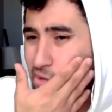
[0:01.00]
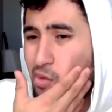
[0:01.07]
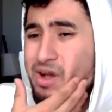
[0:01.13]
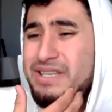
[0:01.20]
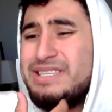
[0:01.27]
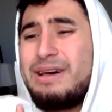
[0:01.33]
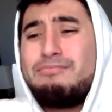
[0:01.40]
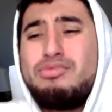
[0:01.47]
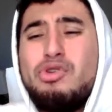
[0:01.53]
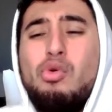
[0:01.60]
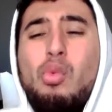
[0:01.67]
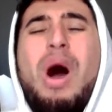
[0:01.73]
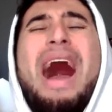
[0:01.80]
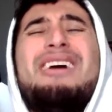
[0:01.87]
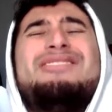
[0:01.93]
What's up, you
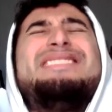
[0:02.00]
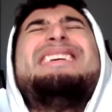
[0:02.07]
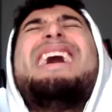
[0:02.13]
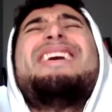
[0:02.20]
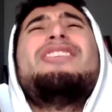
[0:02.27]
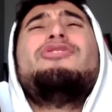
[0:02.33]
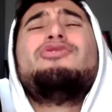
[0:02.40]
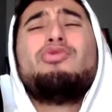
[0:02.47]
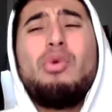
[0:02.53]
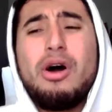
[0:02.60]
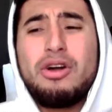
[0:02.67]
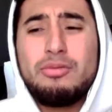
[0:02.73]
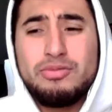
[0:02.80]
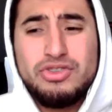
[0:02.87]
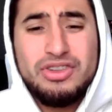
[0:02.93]
wild tigers?
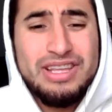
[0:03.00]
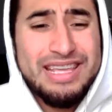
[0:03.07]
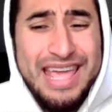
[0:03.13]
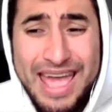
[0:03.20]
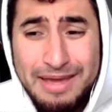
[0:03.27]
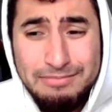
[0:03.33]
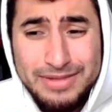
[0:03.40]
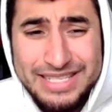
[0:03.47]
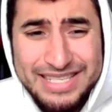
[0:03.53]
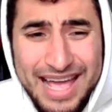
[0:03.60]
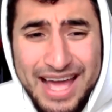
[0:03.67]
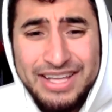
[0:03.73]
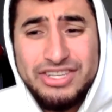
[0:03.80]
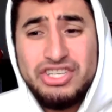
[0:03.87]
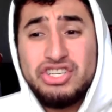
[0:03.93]
Welcome to the Game
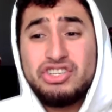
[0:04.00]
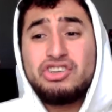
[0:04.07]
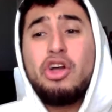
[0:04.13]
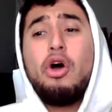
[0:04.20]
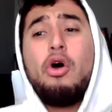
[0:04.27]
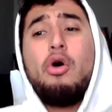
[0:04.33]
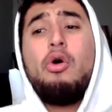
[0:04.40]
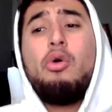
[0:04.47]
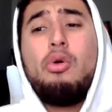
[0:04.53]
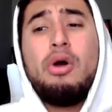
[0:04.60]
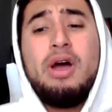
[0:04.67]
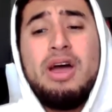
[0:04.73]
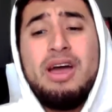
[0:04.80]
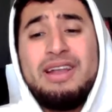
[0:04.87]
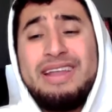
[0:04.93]
Design Show.
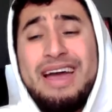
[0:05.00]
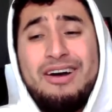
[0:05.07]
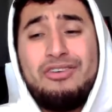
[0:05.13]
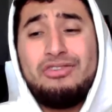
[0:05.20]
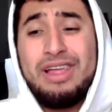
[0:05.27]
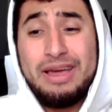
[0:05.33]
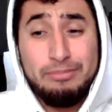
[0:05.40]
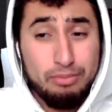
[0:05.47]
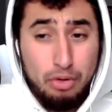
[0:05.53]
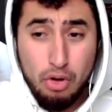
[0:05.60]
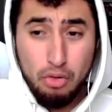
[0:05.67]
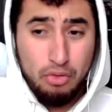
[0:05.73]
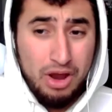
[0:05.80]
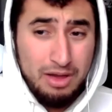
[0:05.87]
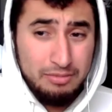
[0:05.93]
Now, like
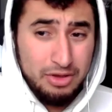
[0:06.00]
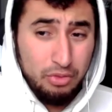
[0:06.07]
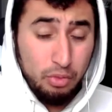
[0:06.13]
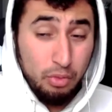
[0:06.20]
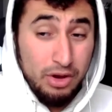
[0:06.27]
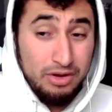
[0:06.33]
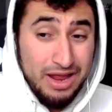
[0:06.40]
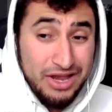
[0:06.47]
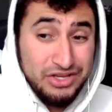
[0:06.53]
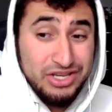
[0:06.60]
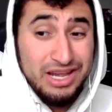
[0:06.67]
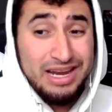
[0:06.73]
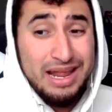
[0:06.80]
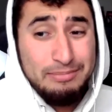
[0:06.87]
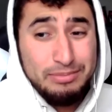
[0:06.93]
programming, we're
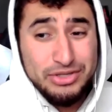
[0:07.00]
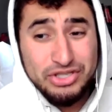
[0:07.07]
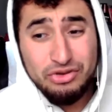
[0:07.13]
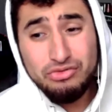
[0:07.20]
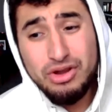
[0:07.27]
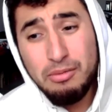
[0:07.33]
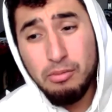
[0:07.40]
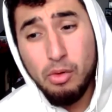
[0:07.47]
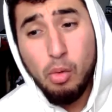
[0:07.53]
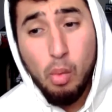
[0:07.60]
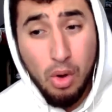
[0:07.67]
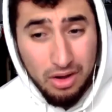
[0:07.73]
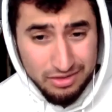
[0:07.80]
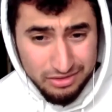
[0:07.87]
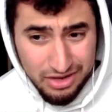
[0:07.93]
actually on episode number
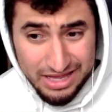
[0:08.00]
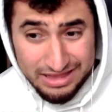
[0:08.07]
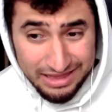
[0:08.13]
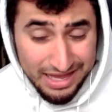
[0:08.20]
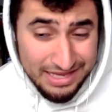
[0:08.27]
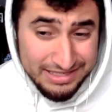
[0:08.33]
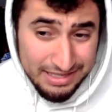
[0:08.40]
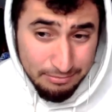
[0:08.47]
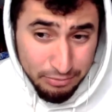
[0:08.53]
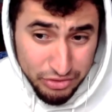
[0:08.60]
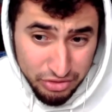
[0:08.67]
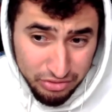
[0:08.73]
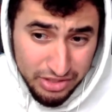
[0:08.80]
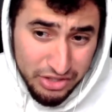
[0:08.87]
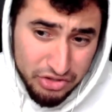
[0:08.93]
1. In the last
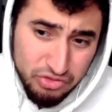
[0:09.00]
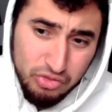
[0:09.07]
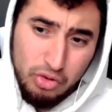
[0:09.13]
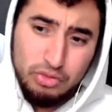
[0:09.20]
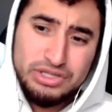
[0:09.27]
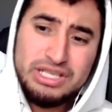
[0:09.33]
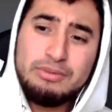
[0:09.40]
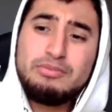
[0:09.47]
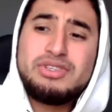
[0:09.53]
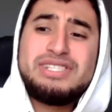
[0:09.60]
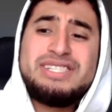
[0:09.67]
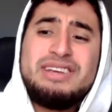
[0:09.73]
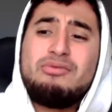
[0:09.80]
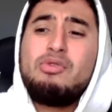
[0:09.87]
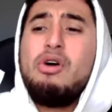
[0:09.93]
episode, the intro was number
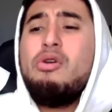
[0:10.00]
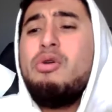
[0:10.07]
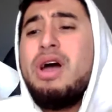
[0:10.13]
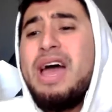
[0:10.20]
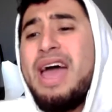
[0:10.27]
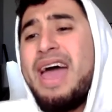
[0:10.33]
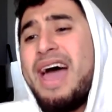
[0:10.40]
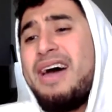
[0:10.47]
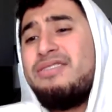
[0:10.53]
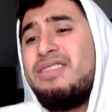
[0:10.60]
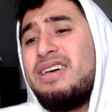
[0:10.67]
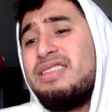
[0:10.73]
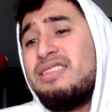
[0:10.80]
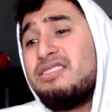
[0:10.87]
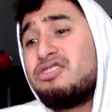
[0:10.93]
0, and
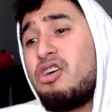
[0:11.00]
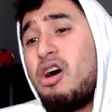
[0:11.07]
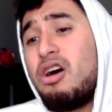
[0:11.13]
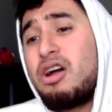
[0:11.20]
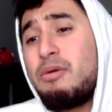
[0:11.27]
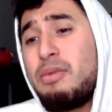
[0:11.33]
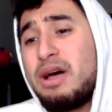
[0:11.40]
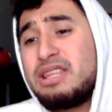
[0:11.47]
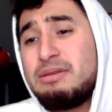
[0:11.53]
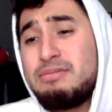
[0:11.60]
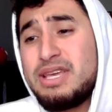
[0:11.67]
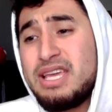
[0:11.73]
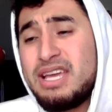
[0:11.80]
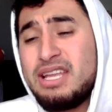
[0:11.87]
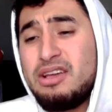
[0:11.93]
then the talk about the
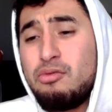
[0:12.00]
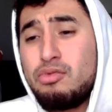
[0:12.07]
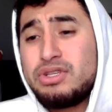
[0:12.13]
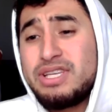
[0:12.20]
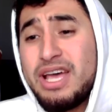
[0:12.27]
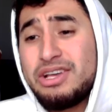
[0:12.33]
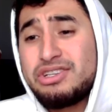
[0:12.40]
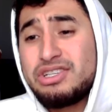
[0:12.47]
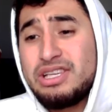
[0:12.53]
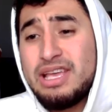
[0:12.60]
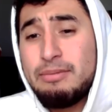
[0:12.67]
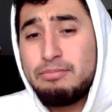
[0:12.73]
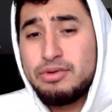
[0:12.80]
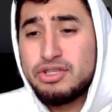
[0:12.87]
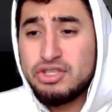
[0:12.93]
beginning was actually
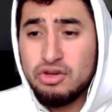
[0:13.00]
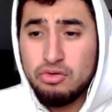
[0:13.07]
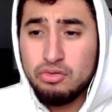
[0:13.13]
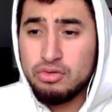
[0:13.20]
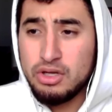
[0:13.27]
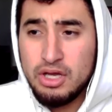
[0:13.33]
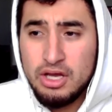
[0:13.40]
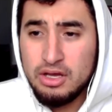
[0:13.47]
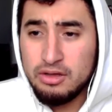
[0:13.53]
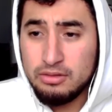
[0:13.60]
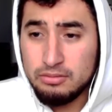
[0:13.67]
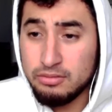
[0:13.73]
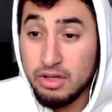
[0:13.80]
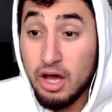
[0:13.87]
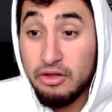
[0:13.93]
episode
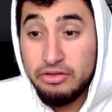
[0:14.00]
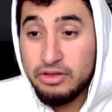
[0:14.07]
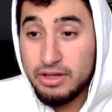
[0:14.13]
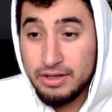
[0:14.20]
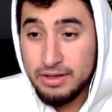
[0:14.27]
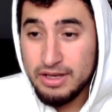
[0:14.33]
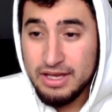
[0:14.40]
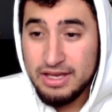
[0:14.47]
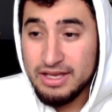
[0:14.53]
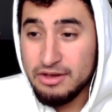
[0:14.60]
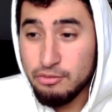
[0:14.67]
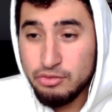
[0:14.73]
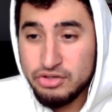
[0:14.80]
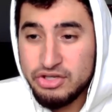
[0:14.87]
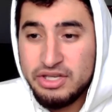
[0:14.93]
nothing. It
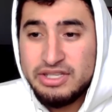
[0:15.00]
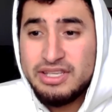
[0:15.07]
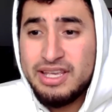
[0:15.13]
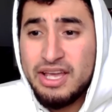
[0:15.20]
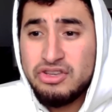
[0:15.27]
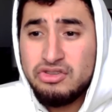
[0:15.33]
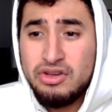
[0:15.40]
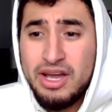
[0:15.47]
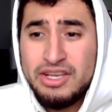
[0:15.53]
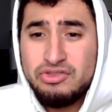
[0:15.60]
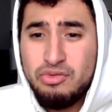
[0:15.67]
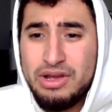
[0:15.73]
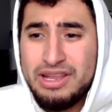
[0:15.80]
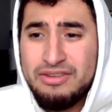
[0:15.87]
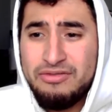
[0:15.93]
was just to get you guys
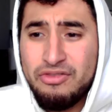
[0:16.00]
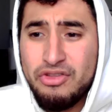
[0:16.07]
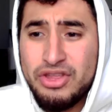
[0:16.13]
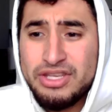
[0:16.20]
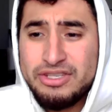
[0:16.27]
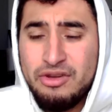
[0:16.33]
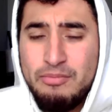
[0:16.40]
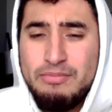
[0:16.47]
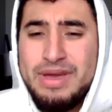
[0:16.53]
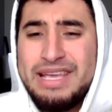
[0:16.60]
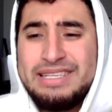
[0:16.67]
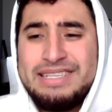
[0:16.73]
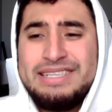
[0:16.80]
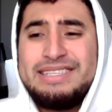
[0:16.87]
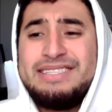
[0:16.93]
ready for this
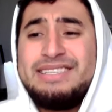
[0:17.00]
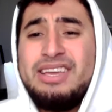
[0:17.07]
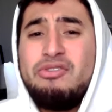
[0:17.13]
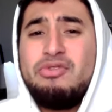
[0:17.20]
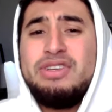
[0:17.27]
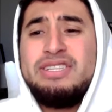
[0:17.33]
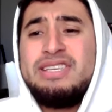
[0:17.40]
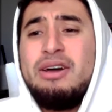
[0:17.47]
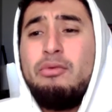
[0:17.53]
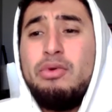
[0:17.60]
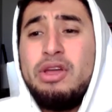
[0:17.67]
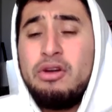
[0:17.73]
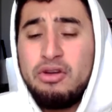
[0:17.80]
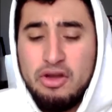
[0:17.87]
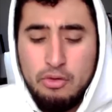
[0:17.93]
amazing series that
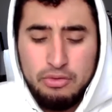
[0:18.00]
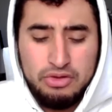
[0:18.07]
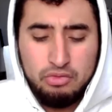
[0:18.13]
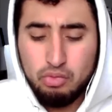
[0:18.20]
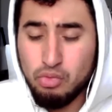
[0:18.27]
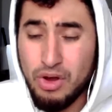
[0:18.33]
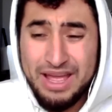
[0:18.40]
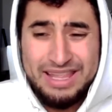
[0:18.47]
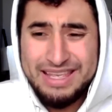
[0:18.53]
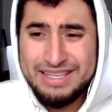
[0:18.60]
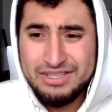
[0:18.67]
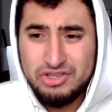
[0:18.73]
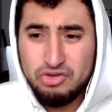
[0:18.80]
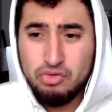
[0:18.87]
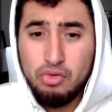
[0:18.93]
we are going right
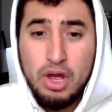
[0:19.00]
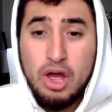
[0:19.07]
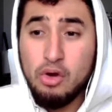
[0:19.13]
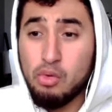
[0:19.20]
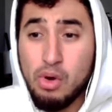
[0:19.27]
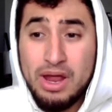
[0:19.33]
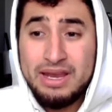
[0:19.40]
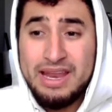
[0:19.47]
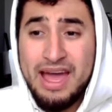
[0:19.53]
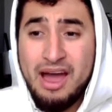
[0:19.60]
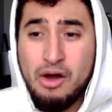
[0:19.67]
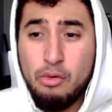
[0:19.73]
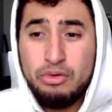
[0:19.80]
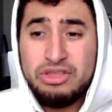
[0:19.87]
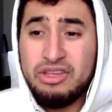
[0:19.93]
into right
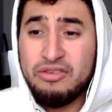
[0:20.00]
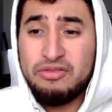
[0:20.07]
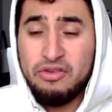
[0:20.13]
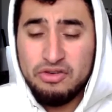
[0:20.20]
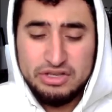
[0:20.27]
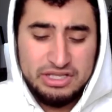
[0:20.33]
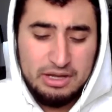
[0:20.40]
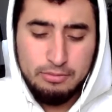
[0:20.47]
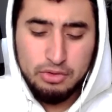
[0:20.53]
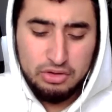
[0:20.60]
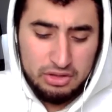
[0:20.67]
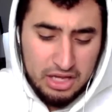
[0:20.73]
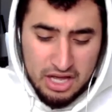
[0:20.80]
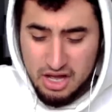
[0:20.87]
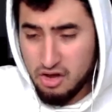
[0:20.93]
now with the first
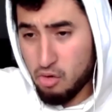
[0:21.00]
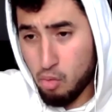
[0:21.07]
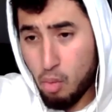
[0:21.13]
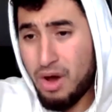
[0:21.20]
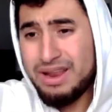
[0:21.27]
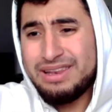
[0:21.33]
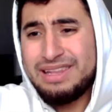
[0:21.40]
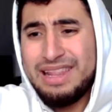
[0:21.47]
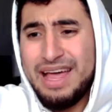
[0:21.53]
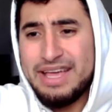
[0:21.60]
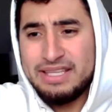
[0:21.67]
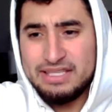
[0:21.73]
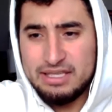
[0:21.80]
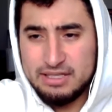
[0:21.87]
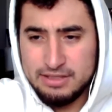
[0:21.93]
number 1
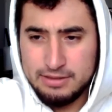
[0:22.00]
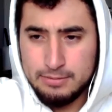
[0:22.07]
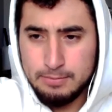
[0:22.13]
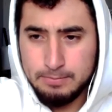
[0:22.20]
lens.